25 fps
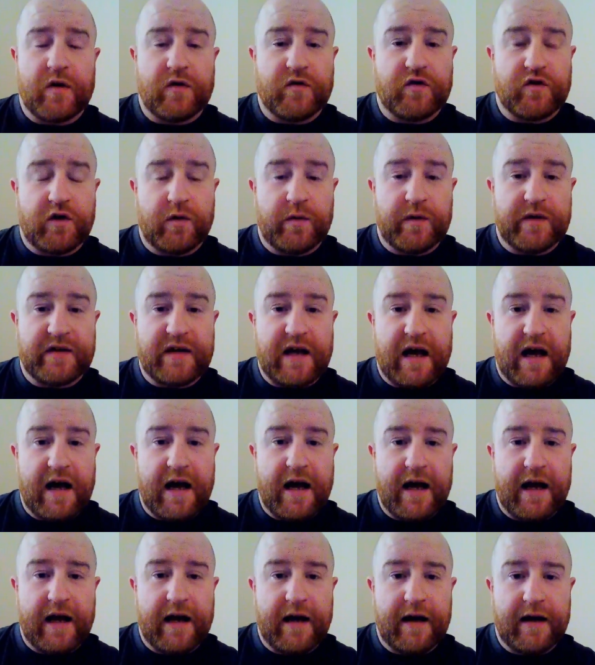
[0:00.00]

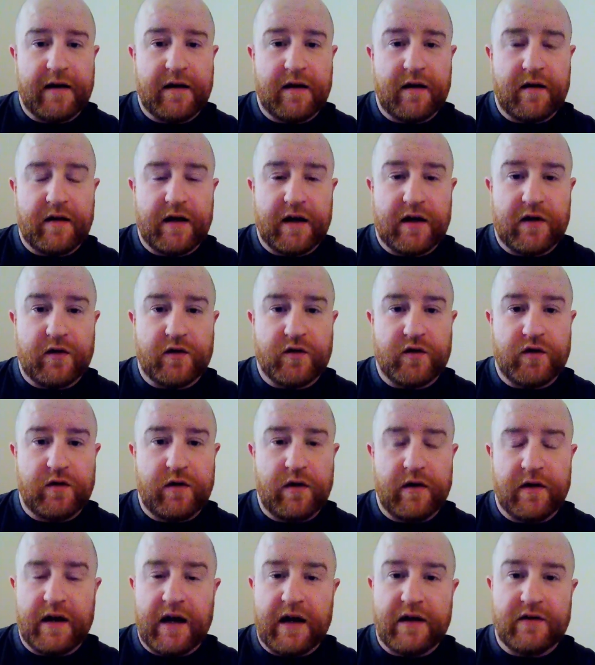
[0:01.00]
suicide, they could,
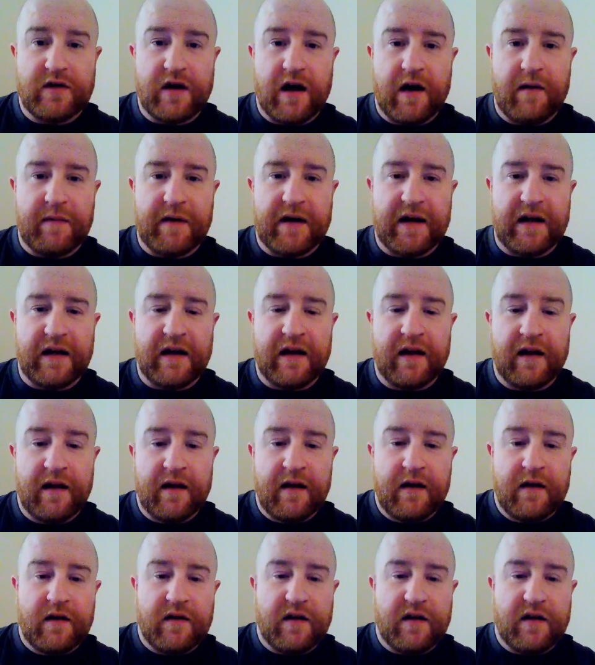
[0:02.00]
yeah, do you know what I mean?